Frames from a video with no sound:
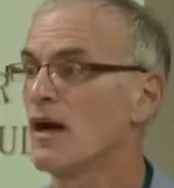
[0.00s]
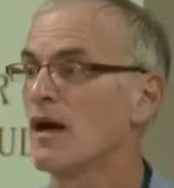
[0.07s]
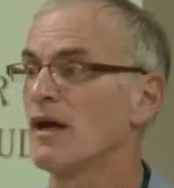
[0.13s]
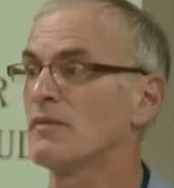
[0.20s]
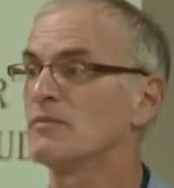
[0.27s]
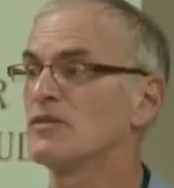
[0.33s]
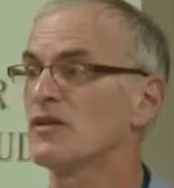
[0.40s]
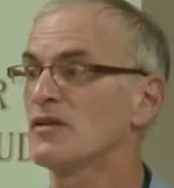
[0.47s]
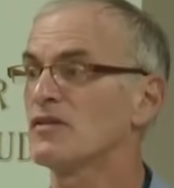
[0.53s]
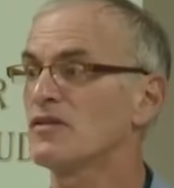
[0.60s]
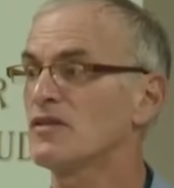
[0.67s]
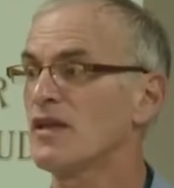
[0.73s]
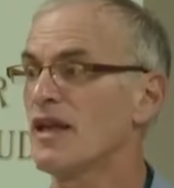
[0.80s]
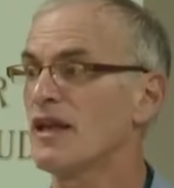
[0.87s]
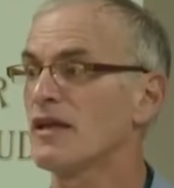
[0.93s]
I'm
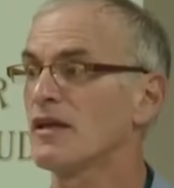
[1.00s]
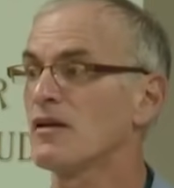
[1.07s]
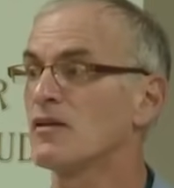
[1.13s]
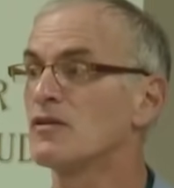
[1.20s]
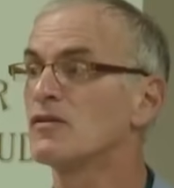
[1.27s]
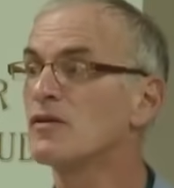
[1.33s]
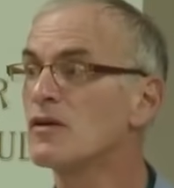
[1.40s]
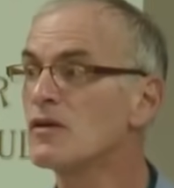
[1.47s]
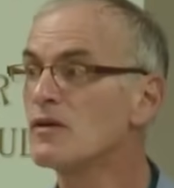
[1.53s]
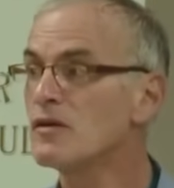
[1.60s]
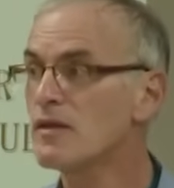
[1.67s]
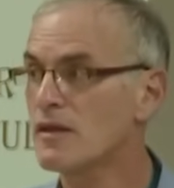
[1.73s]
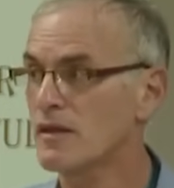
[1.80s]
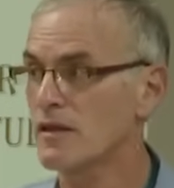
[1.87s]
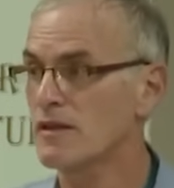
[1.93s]
just saying two
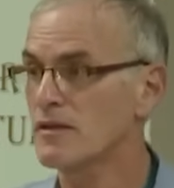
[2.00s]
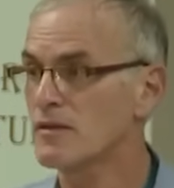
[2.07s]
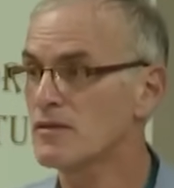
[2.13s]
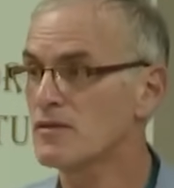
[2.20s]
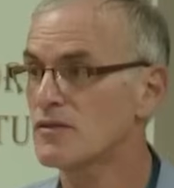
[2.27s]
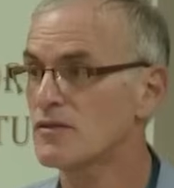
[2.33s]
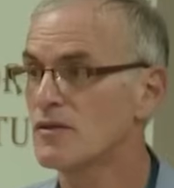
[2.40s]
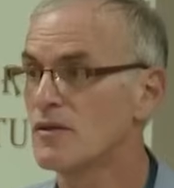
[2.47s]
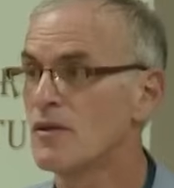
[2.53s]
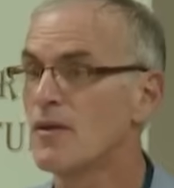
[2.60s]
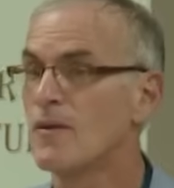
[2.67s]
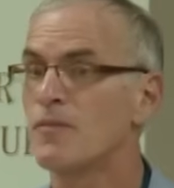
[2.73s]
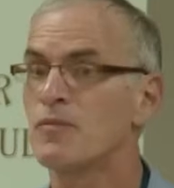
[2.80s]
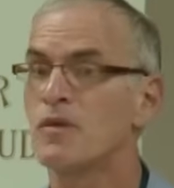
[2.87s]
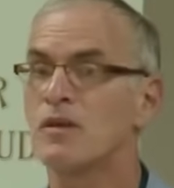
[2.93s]
things.
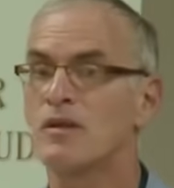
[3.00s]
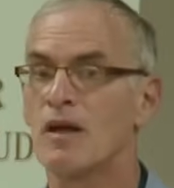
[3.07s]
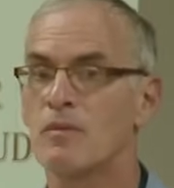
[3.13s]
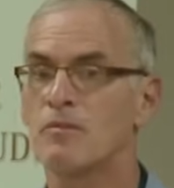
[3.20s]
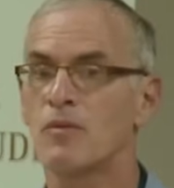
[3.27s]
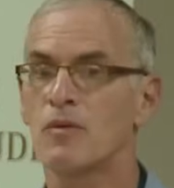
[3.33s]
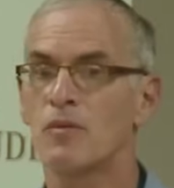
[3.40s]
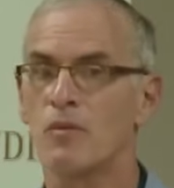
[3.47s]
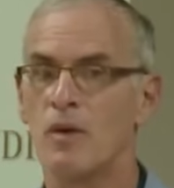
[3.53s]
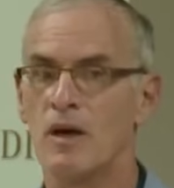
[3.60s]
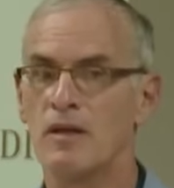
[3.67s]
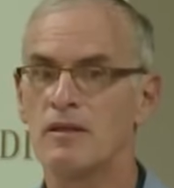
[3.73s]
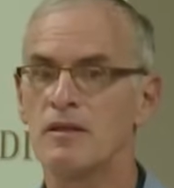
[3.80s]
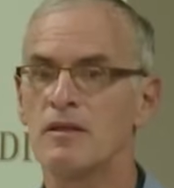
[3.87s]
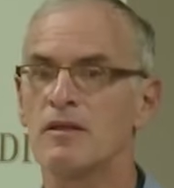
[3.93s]
Number
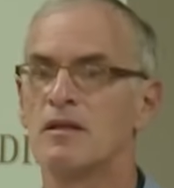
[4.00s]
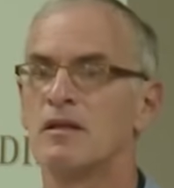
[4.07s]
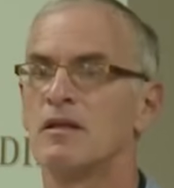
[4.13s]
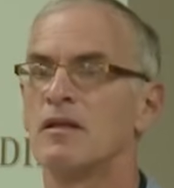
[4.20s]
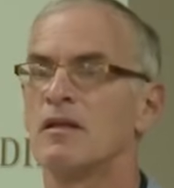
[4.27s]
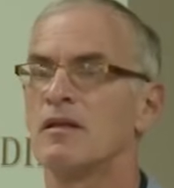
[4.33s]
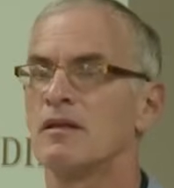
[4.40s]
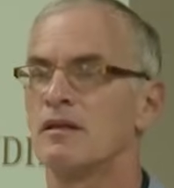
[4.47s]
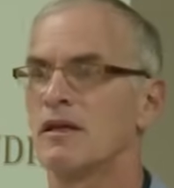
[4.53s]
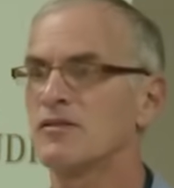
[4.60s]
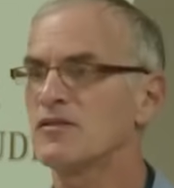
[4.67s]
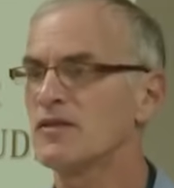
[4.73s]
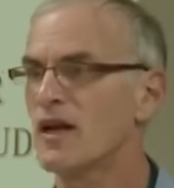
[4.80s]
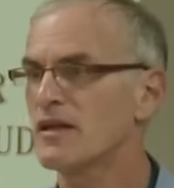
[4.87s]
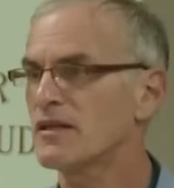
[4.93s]
one,
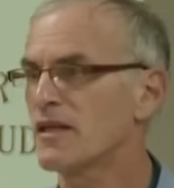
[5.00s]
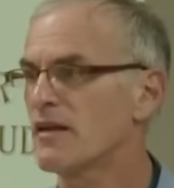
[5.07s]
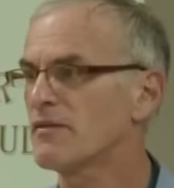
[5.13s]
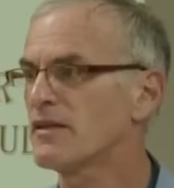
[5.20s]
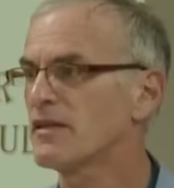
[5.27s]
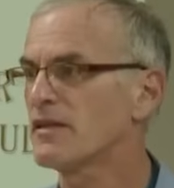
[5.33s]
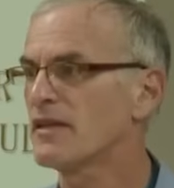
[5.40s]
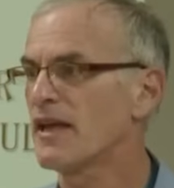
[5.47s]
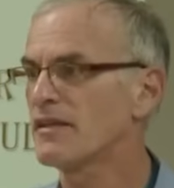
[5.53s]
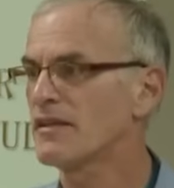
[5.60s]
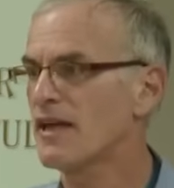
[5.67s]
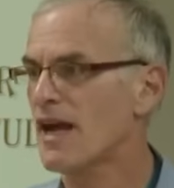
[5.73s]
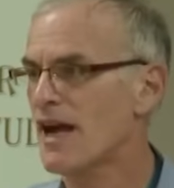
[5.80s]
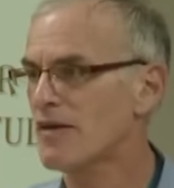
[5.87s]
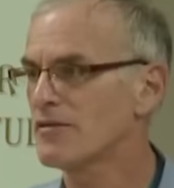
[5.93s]
let's not get
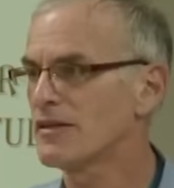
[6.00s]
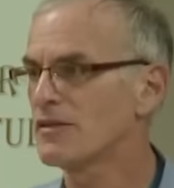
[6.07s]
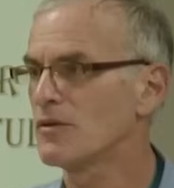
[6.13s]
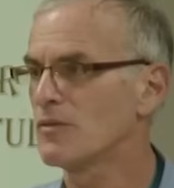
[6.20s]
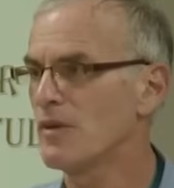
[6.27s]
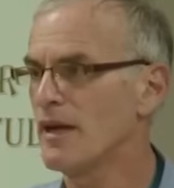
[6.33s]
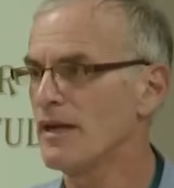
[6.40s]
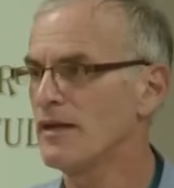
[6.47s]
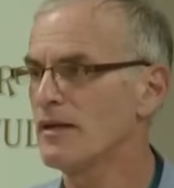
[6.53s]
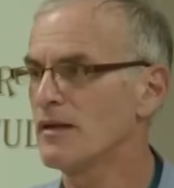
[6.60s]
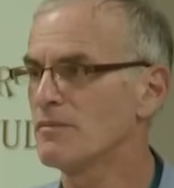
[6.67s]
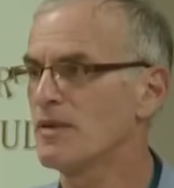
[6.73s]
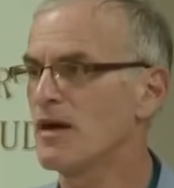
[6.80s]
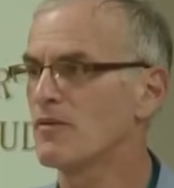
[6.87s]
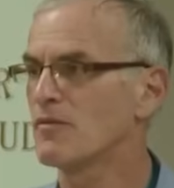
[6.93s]
carried away
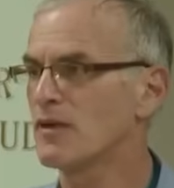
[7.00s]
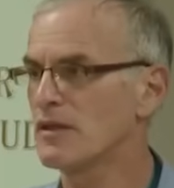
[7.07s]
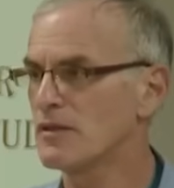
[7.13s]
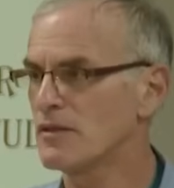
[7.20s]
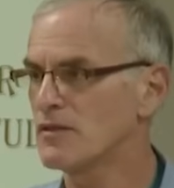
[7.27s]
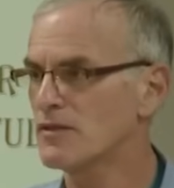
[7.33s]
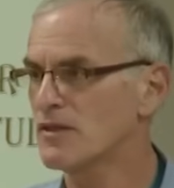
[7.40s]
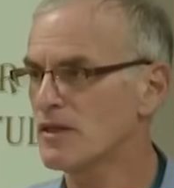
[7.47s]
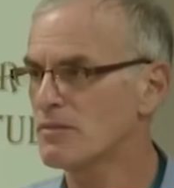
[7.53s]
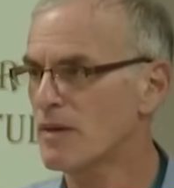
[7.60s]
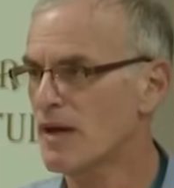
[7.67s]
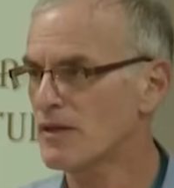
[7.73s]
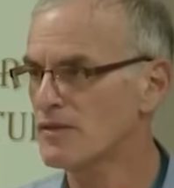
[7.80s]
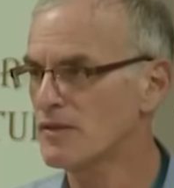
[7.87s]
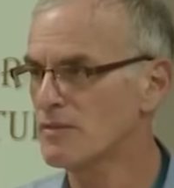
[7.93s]
about realistic
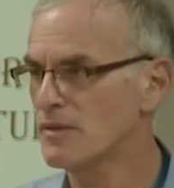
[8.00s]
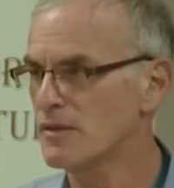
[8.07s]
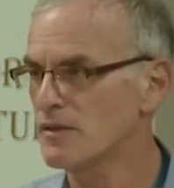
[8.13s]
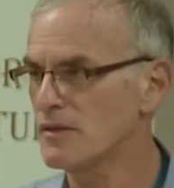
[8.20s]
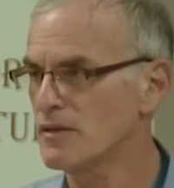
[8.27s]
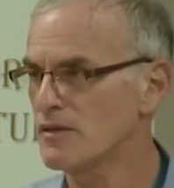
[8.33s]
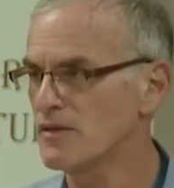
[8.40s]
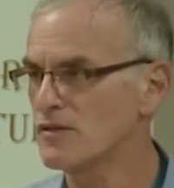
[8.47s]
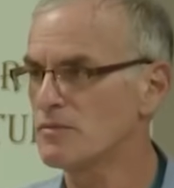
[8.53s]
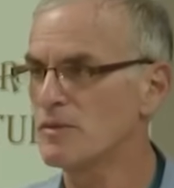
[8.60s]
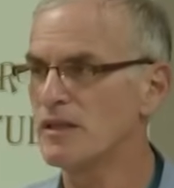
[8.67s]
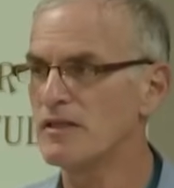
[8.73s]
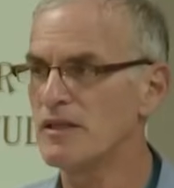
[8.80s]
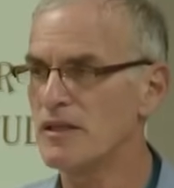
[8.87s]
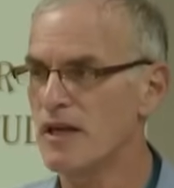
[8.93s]
possibilities.
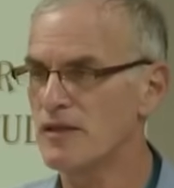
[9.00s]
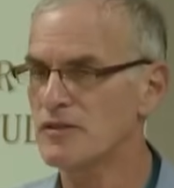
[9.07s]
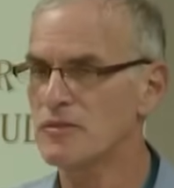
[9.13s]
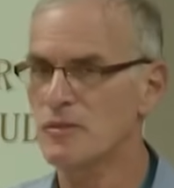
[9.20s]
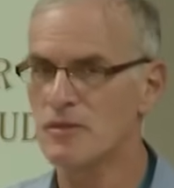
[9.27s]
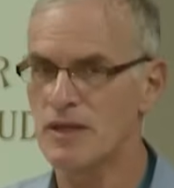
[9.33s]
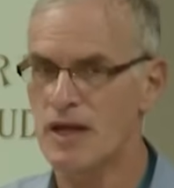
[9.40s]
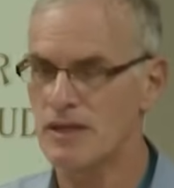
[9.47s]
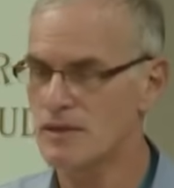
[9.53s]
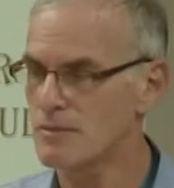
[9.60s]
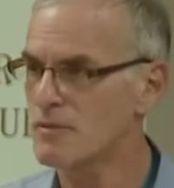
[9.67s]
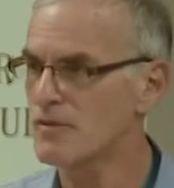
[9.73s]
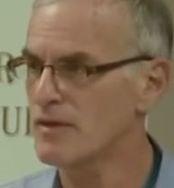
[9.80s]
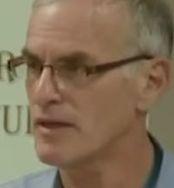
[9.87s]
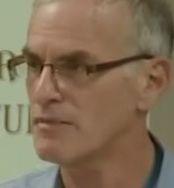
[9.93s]
BDS will not
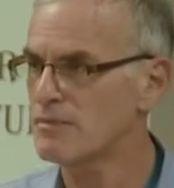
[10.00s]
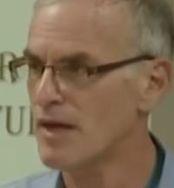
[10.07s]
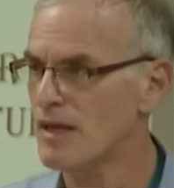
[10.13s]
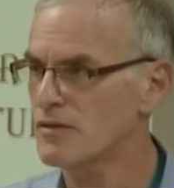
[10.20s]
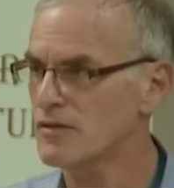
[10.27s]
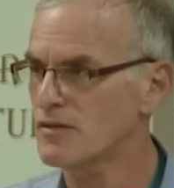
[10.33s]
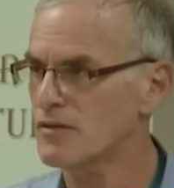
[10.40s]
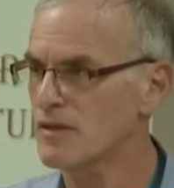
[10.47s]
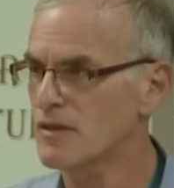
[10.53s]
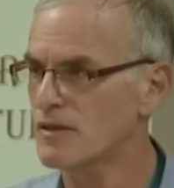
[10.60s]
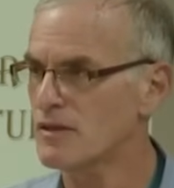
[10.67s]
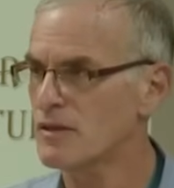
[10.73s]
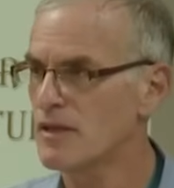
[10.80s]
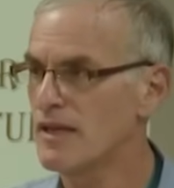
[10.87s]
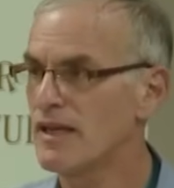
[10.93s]
liberate
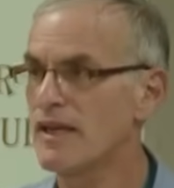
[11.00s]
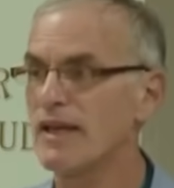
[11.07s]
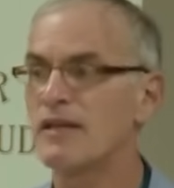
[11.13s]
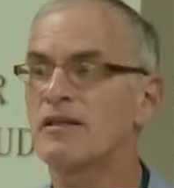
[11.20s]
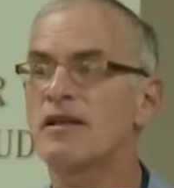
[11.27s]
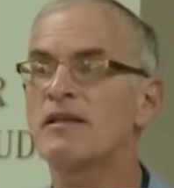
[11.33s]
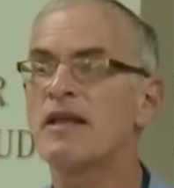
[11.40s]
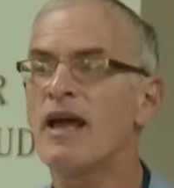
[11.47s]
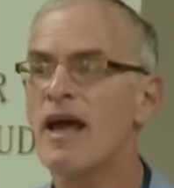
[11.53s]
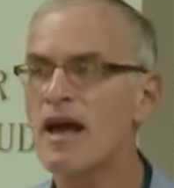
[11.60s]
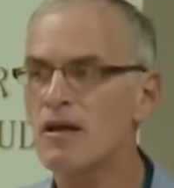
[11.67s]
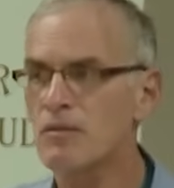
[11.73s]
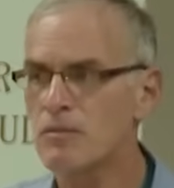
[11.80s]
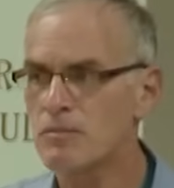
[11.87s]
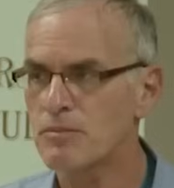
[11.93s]
Palestine. It can
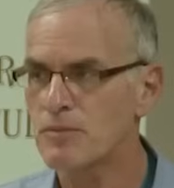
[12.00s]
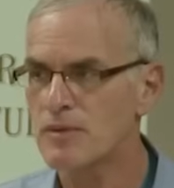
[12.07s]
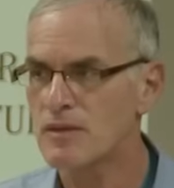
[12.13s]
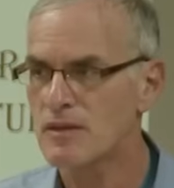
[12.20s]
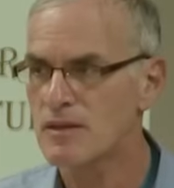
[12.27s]
help.